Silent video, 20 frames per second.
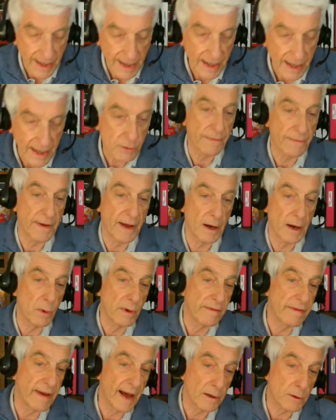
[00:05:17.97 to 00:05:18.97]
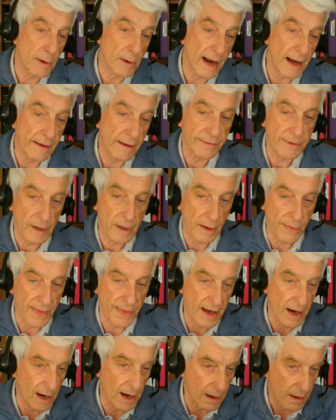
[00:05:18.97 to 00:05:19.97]
interfere with aircraft, and
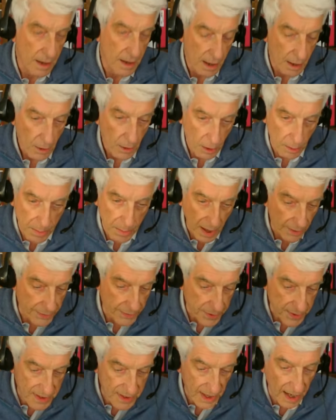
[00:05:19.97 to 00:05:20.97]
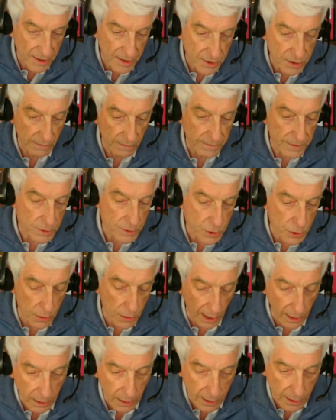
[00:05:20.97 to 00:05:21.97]
they are about the size of a
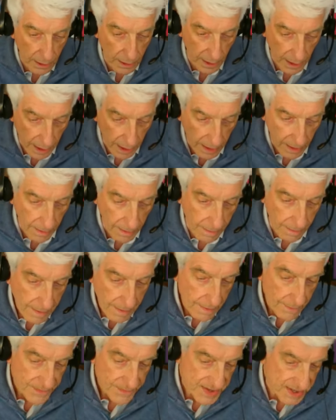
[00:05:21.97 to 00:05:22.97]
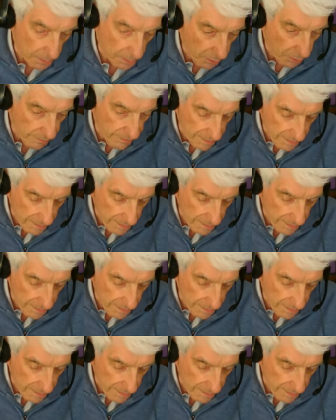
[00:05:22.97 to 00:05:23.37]
truck. Some of